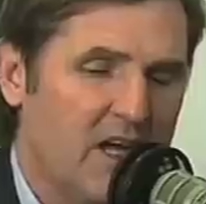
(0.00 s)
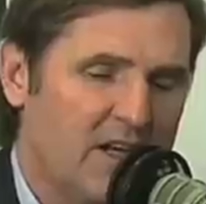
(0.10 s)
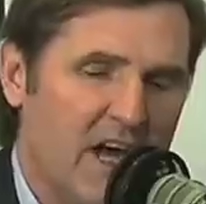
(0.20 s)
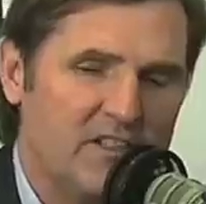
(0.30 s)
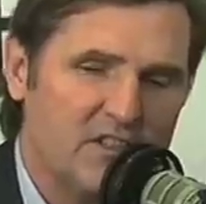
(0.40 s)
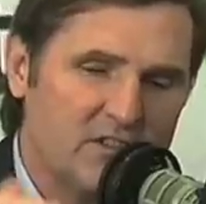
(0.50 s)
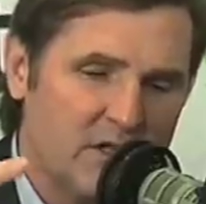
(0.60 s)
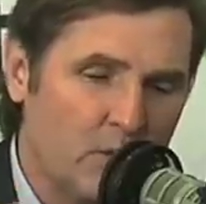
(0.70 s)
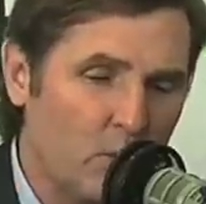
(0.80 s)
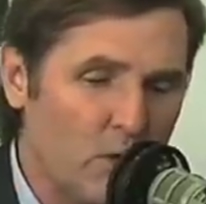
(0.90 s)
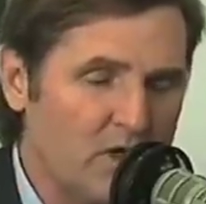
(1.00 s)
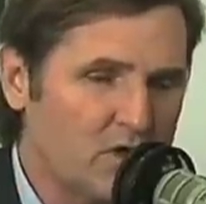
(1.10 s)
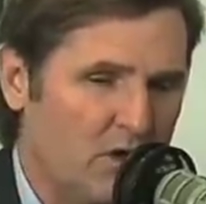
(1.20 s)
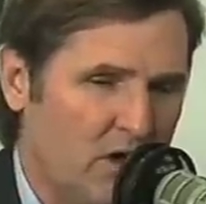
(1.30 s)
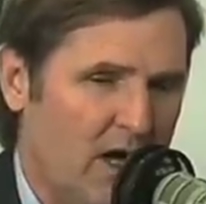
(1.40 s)
not just the
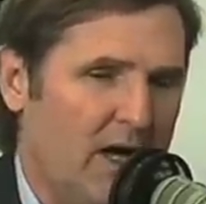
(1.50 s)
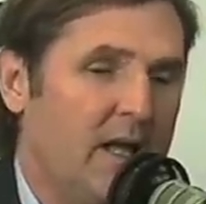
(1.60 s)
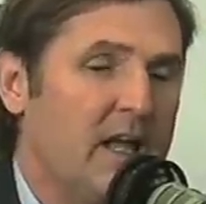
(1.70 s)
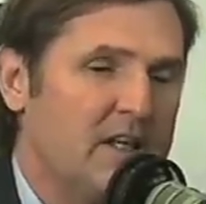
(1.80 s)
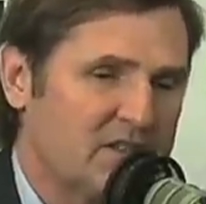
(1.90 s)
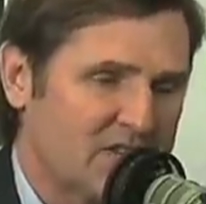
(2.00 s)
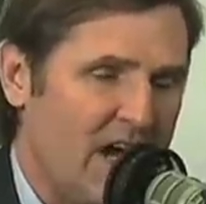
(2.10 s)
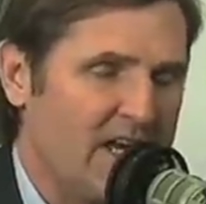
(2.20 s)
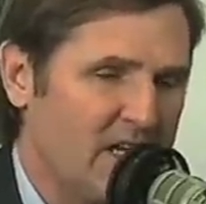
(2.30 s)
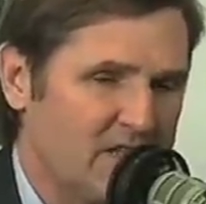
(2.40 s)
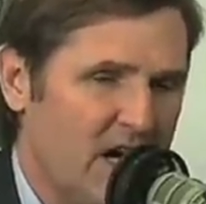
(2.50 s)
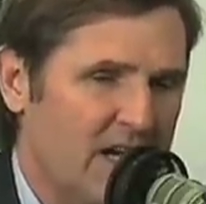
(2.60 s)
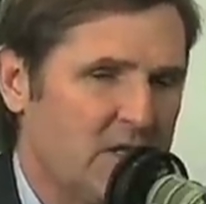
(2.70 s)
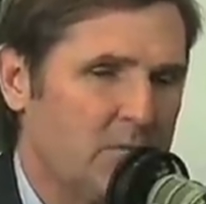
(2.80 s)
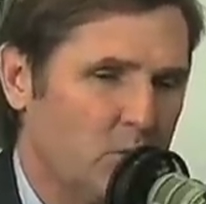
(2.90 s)
original lie signing a
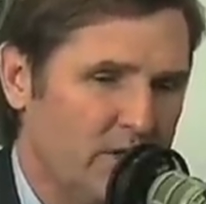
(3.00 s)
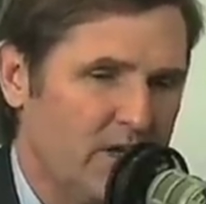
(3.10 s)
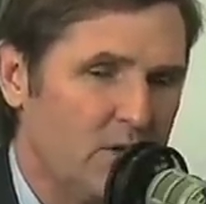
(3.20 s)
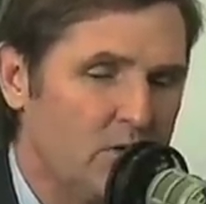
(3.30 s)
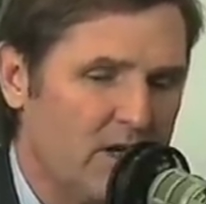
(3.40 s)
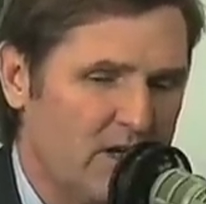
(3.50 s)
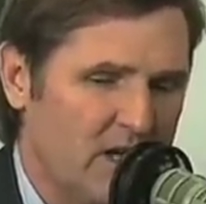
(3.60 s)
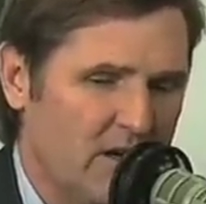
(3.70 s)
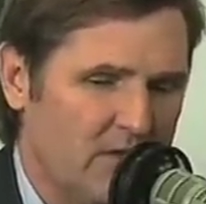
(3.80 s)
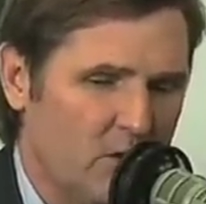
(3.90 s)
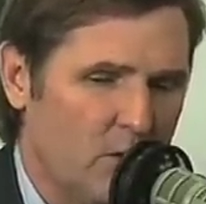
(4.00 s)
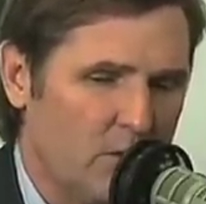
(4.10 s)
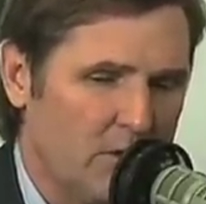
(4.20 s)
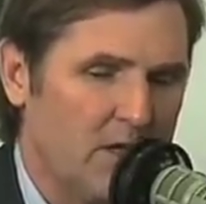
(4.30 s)
document when they knew they didn't have the equipment,